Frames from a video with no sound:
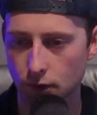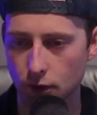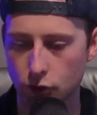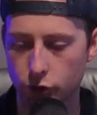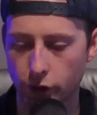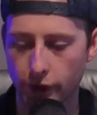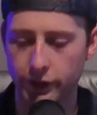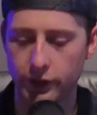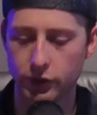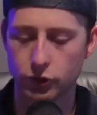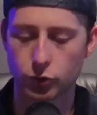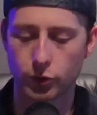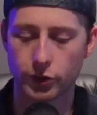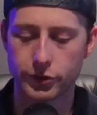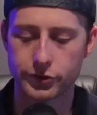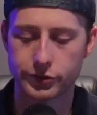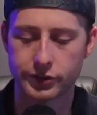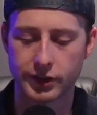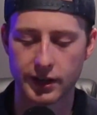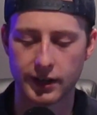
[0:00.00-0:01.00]

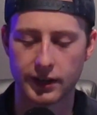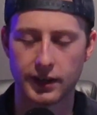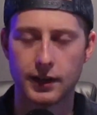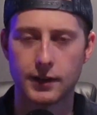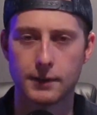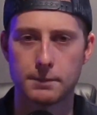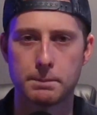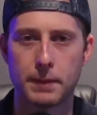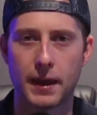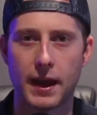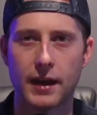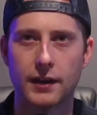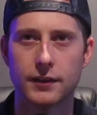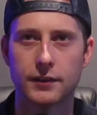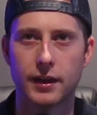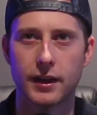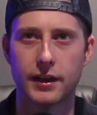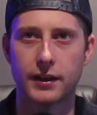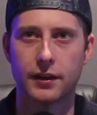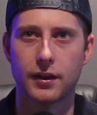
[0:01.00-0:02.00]
kind of getting pegged
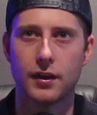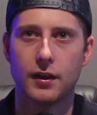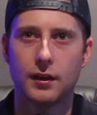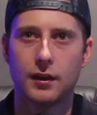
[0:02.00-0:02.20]
like